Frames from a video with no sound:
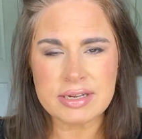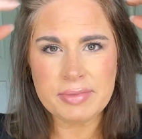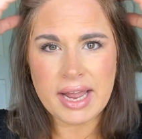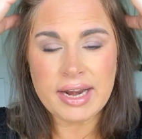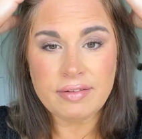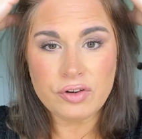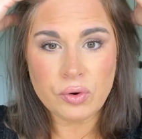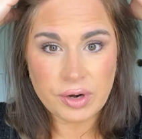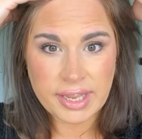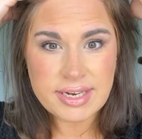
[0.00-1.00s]
kind of
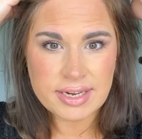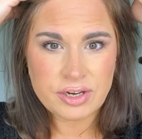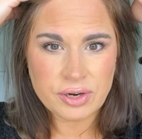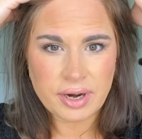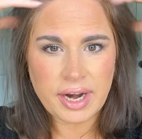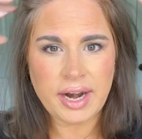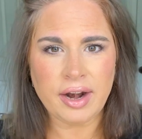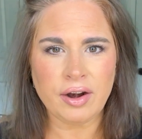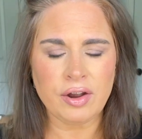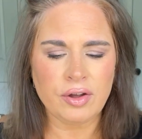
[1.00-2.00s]
grit in your
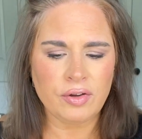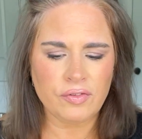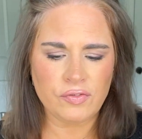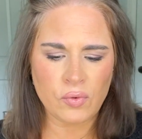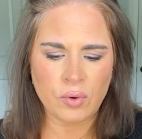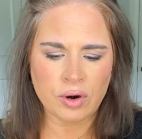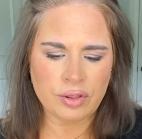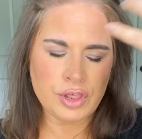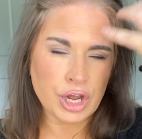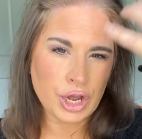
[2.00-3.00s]
hair for
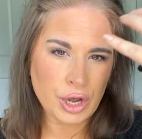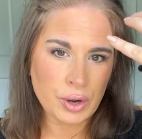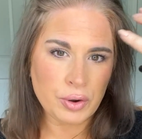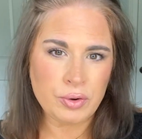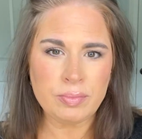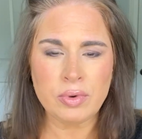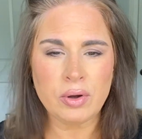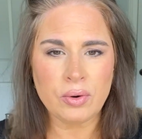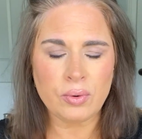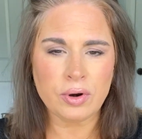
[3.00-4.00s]
the comb
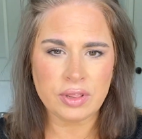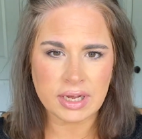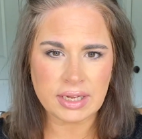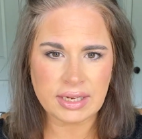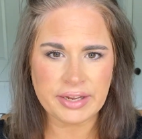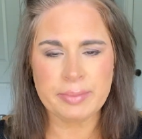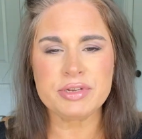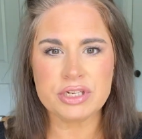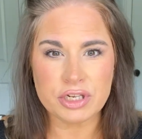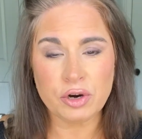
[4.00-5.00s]
or the
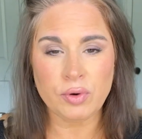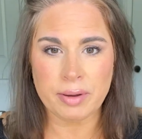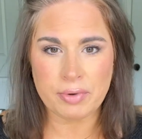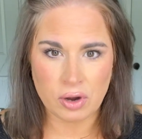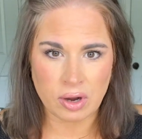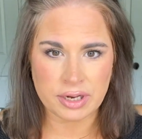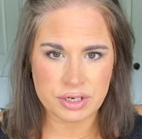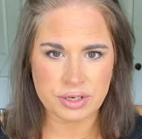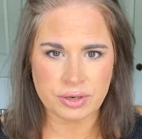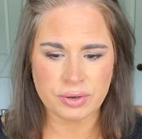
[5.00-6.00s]
clips to grip
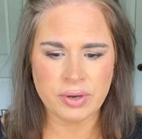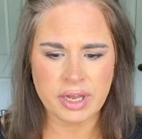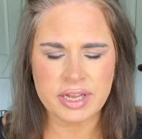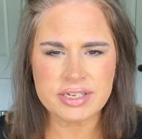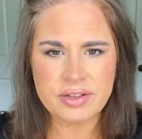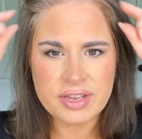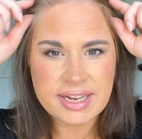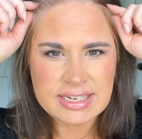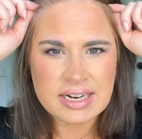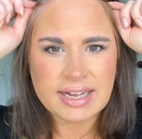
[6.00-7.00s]
onto so that
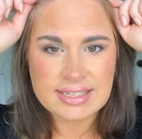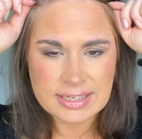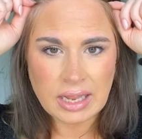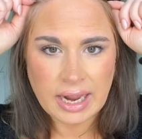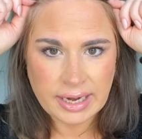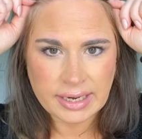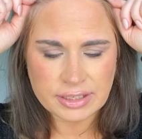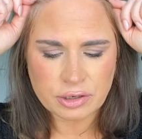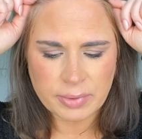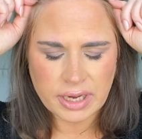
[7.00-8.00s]
it's not sliding
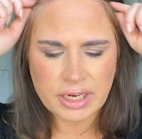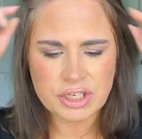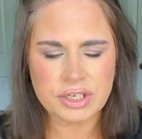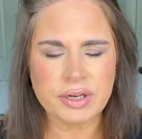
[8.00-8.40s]
too much.